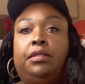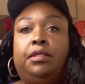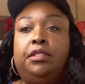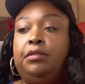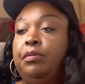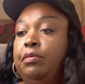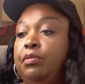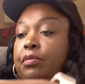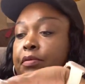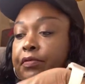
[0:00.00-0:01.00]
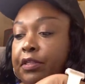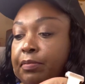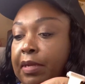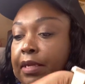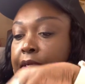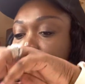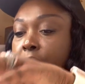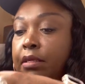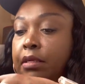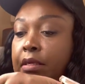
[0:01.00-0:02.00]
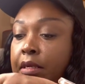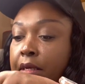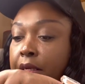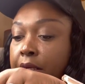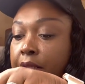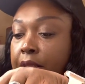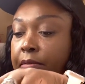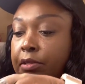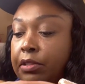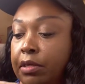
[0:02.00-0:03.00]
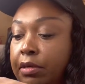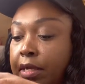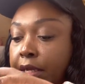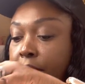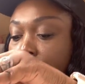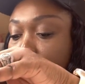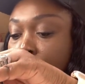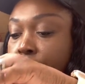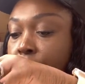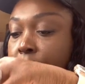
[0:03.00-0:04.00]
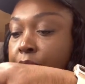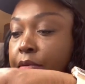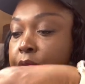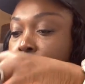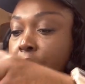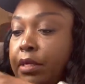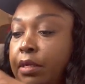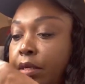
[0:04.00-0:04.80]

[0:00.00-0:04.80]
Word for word: these people be responding. Let me show y'all something real quick.